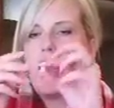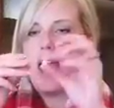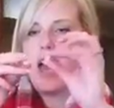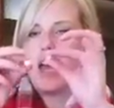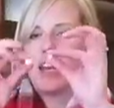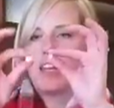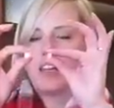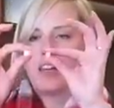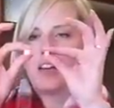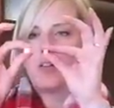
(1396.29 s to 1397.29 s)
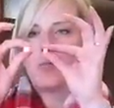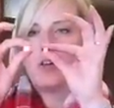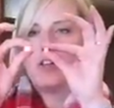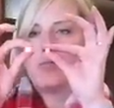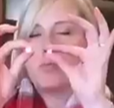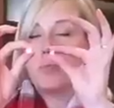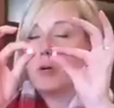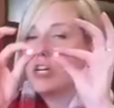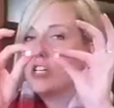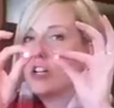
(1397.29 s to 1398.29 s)
And when you
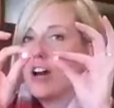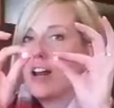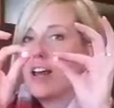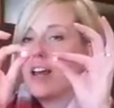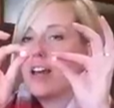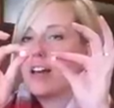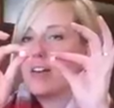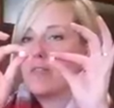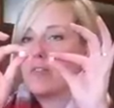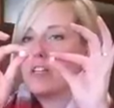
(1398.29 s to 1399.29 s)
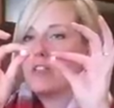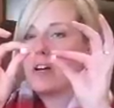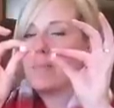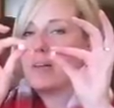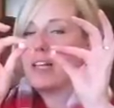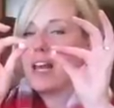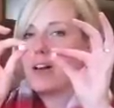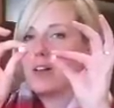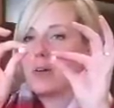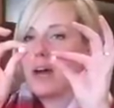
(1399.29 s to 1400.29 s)
push on a freeze-dried
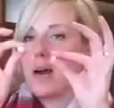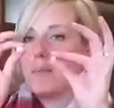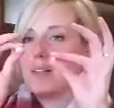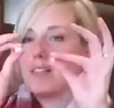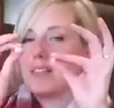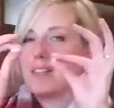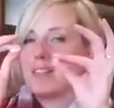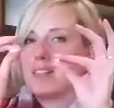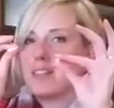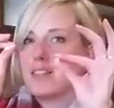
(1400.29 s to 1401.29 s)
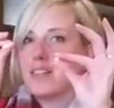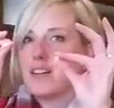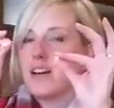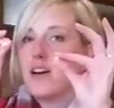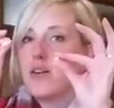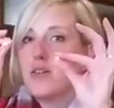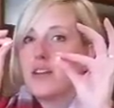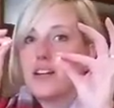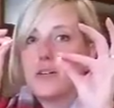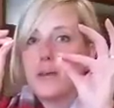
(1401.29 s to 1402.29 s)
potato, look what happens. Oh,
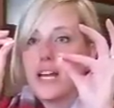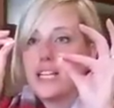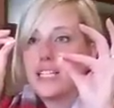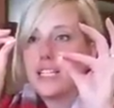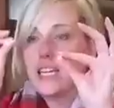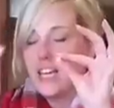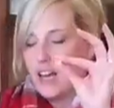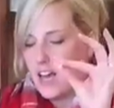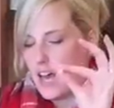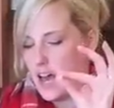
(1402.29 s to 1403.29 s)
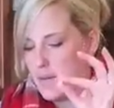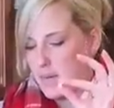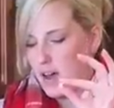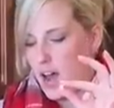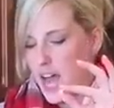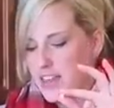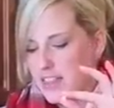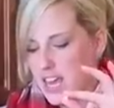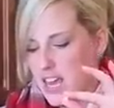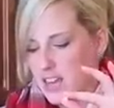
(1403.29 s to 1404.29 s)
there it went. I
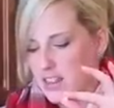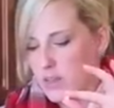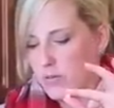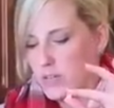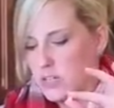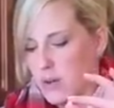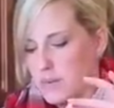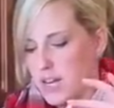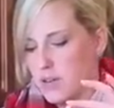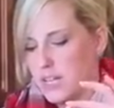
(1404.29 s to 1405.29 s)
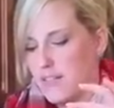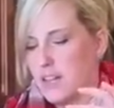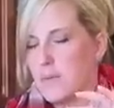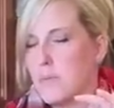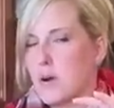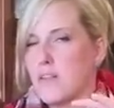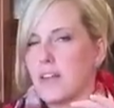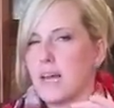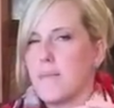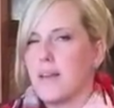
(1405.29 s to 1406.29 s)
think that the freeze-dried potatoes have a little bit more of
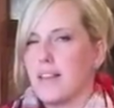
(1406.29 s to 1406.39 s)
like